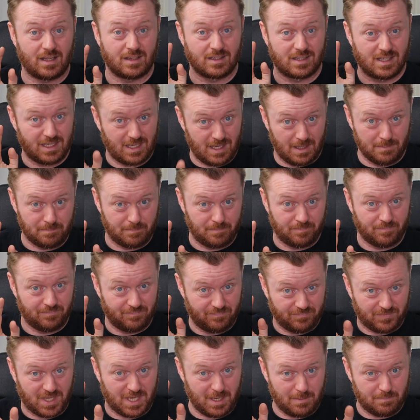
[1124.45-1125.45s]
And keep
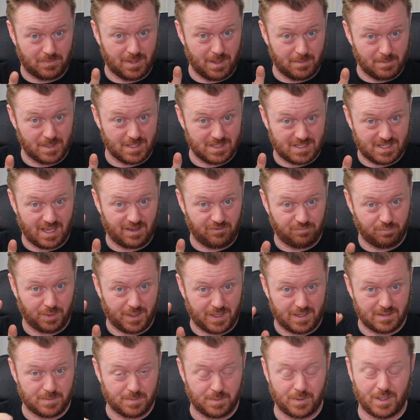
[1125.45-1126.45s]
keep them in a safe
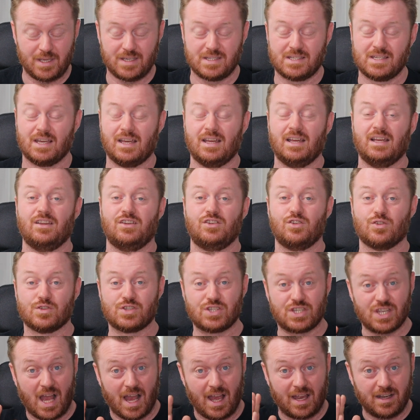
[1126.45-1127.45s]
place, please. Your
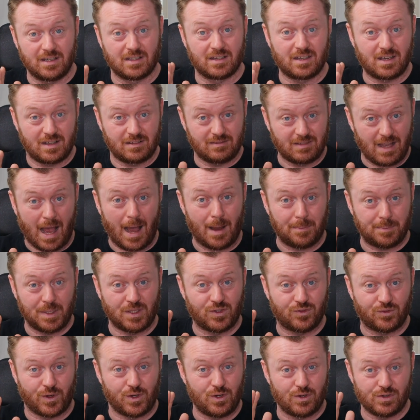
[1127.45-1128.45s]
signed
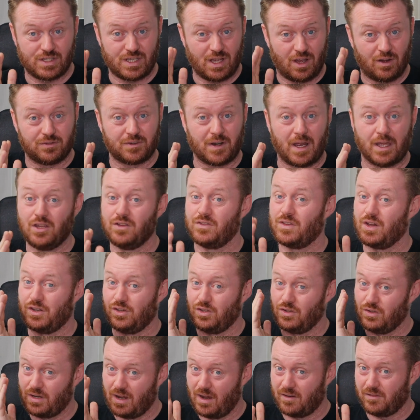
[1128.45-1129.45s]
copies for yourself, right?
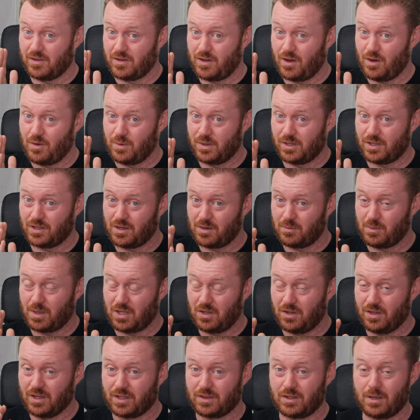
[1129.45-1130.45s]
That you never know when you're gonna
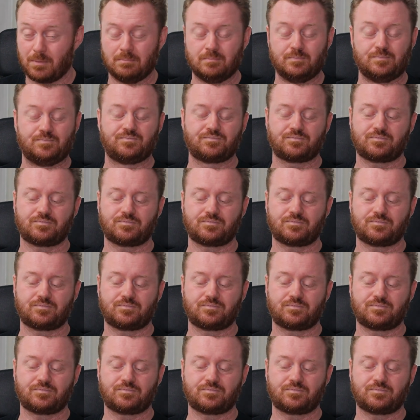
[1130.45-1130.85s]
wanna look at them.